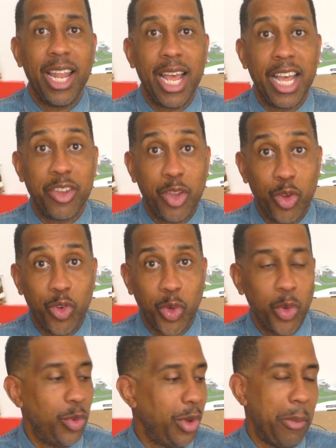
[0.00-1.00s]
as
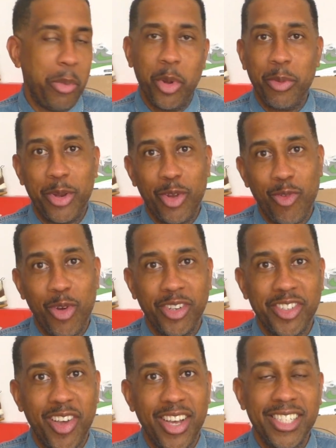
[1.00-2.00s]
usual, I bought them in the wrong
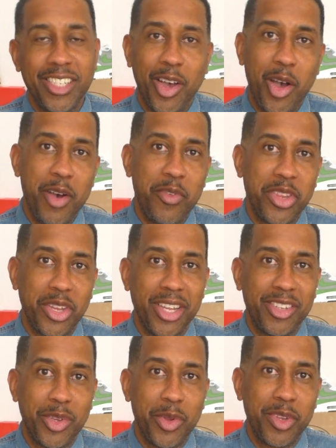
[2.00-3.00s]
size, half a
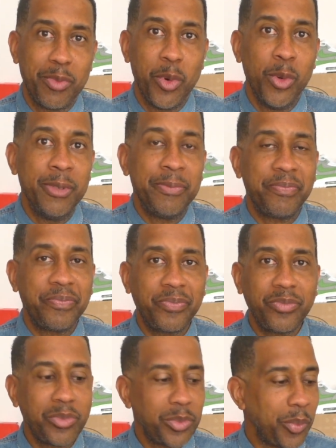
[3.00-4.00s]
size too small,
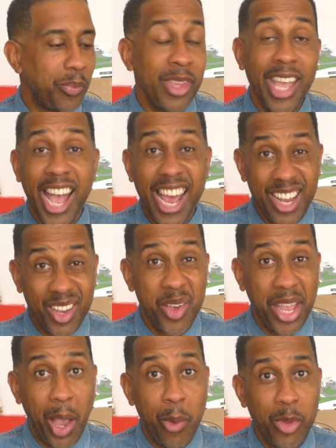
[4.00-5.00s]
and I couldn't
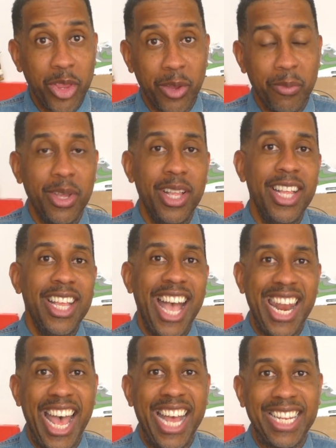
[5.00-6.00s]
get on with them
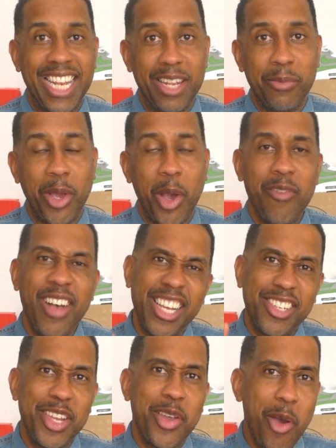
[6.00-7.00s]
and I had to let them go. I've
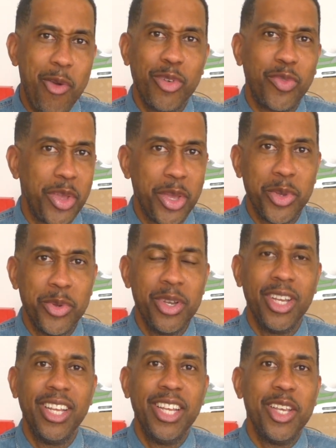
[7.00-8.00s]
actually got a review
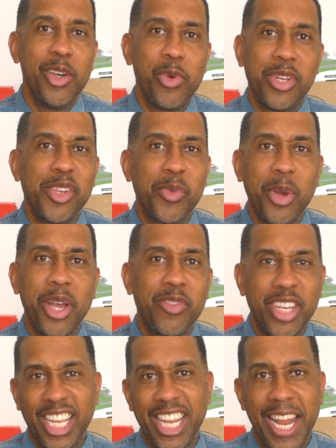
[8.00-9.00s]
which is worth
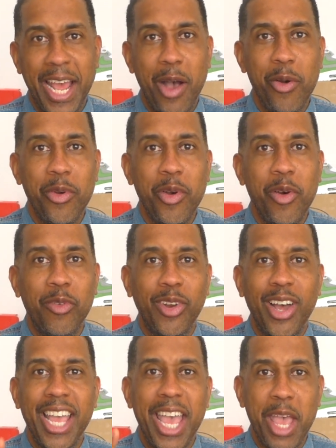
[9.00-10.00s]
checking out of
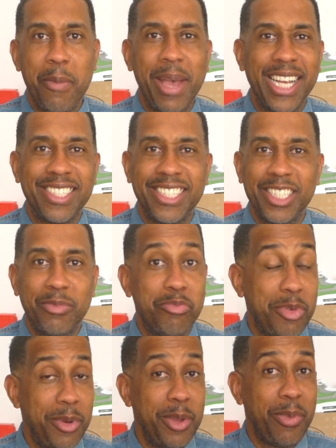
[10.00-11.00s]
like Air Maxes,
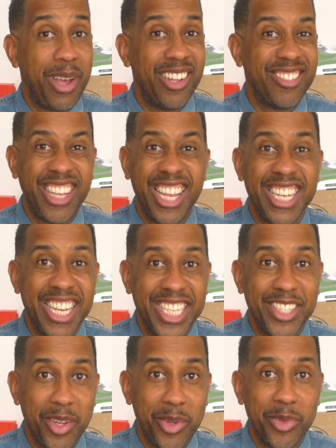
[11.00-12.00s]
probably about 10 years
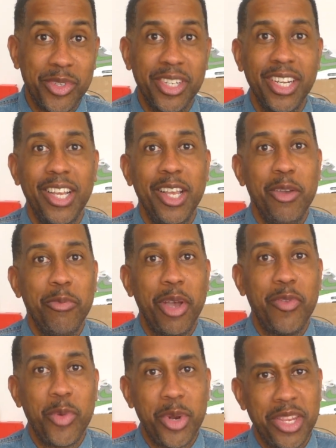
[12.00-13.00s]
old. But
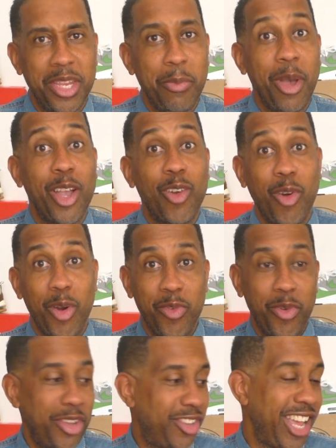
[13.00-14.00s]
if you want to see my growth
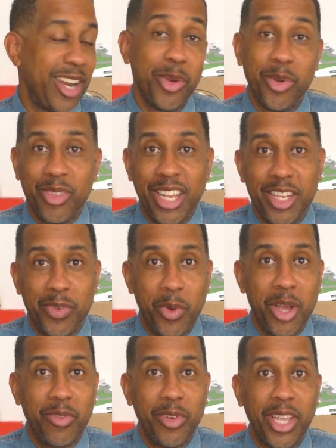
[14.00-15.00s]
on the channel, then it's
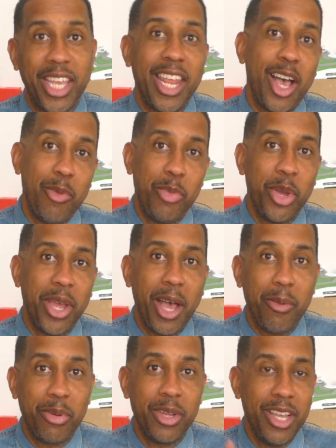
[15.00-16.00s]
worth looking at. I'll put it
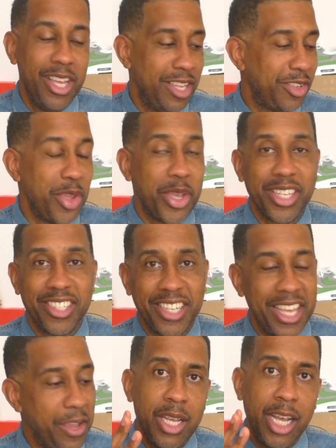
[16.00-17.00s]
up so you can see
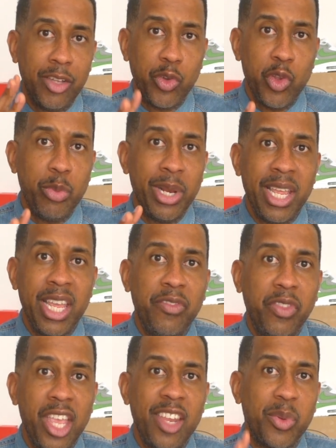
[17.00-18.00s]
it. I do believe
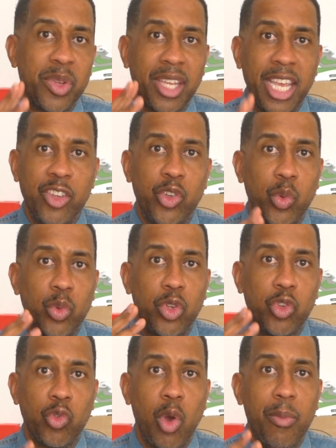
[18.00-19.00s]
these were scheduled to
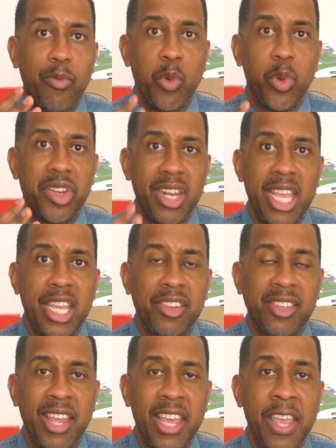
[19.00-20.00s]
drop for Sneakers
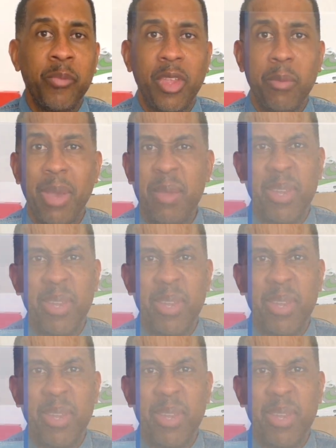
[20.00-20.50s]
Day, maybe